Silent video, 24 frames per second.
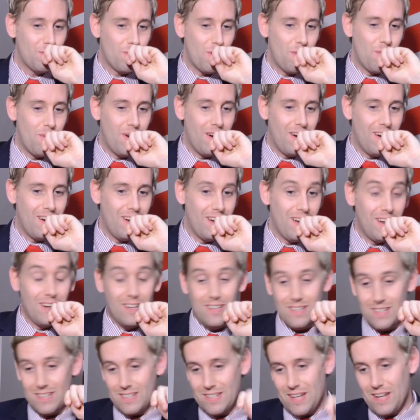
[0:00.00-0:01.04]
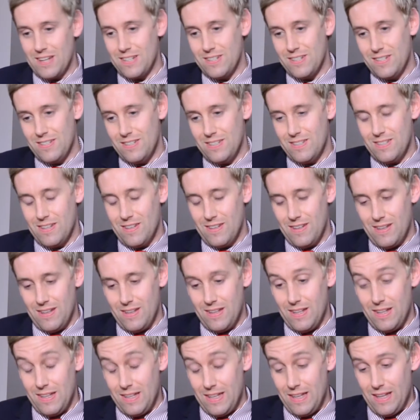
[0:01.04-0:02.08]
From our early discussions
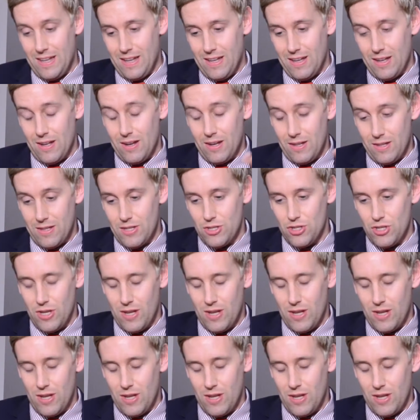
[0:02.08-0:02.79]
in the year,